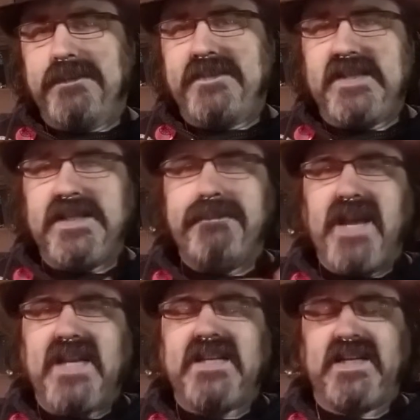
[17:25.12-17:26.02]
did
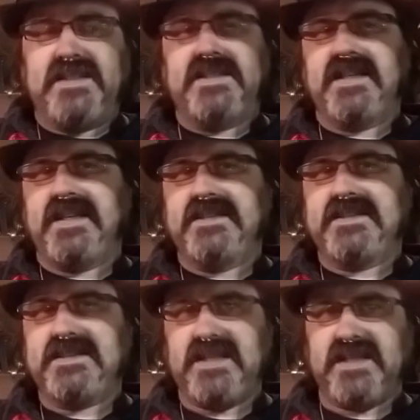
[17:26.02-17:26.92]
back in
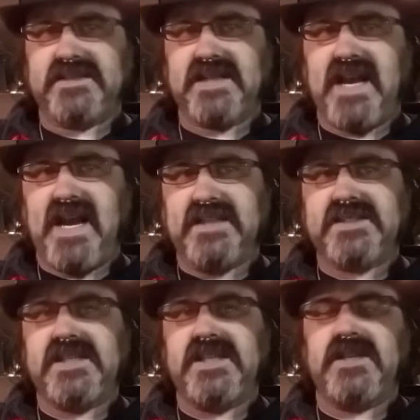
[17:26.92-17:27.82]
1996,
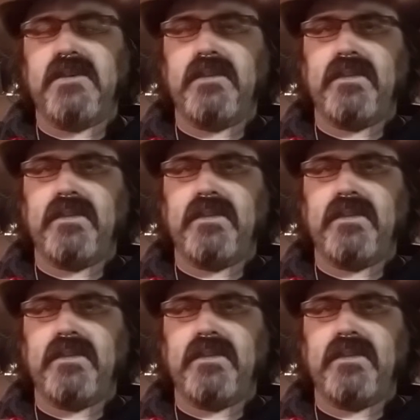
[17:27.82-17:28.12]
asking